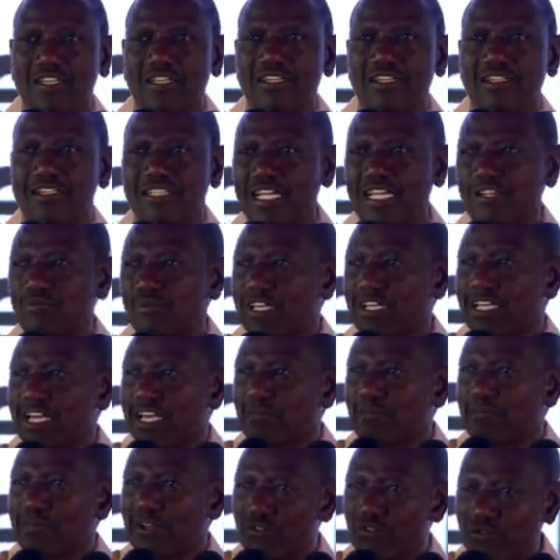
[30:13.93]
that we can
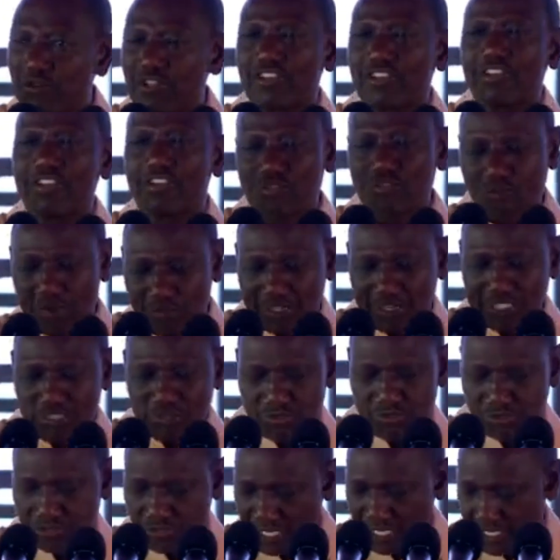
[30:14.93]
bequeath to our
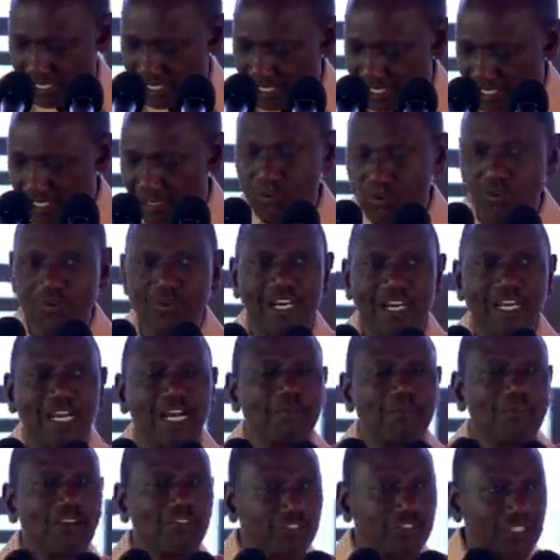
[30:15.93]
children who will come
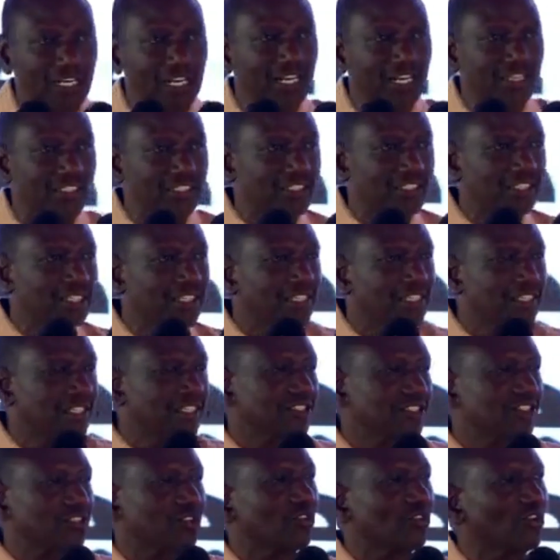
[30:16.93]
after us.
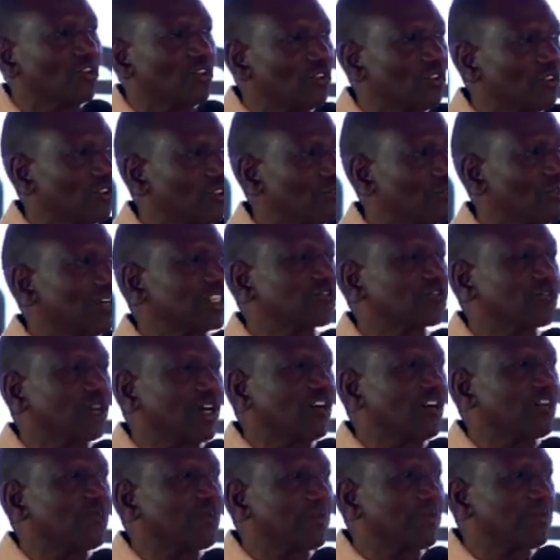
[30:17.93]
So, watu wa
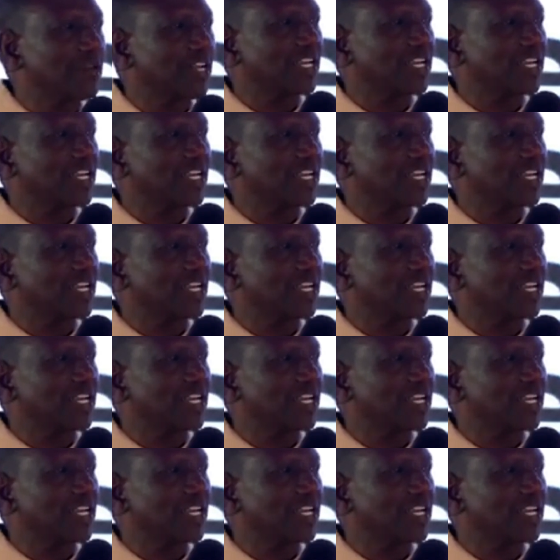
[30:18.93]
Homabay,